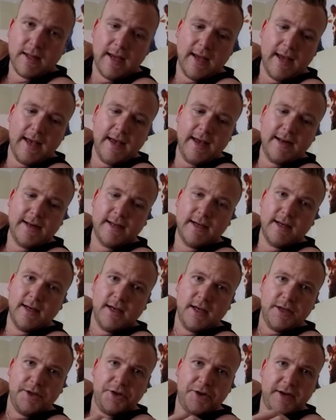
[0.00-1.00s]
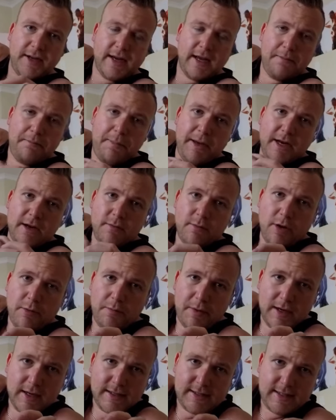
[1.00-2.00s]
and you're going to get better
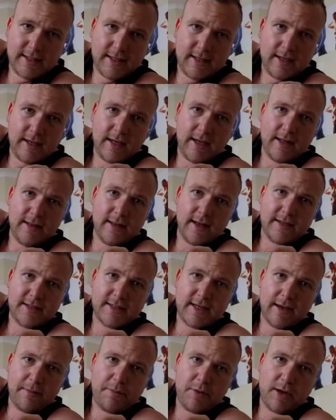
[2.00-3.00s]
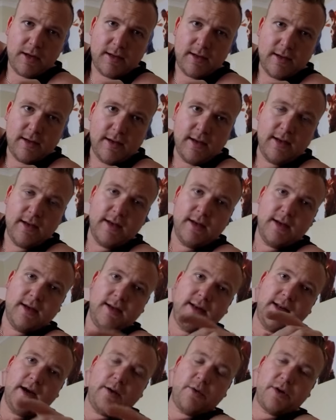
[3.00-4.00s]
mobility in that scapula.
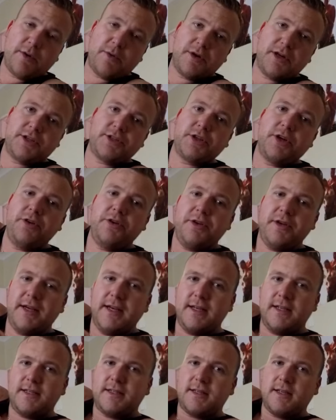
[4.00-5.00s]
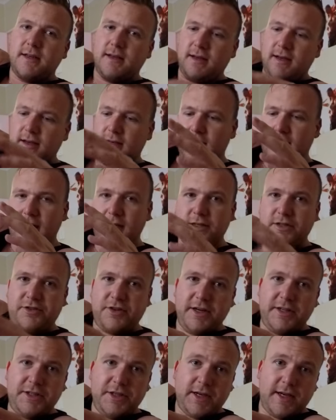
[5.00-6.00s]
Now what I want to show you is a
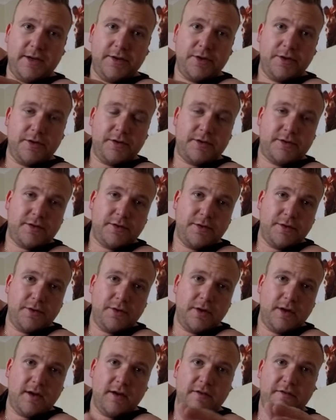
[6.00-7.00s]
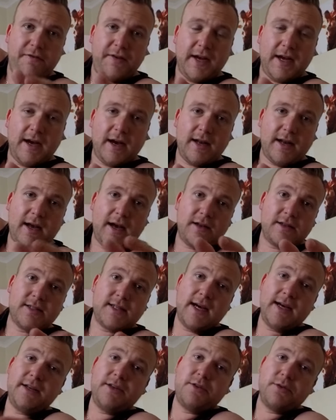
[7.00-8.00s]
stretch you can do to figure out how
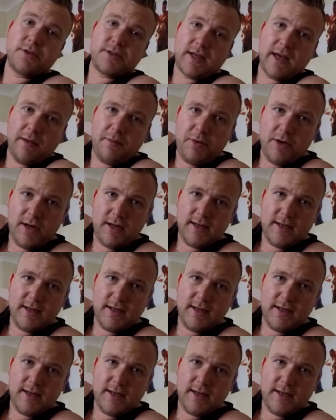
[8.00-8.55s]
tight your scapula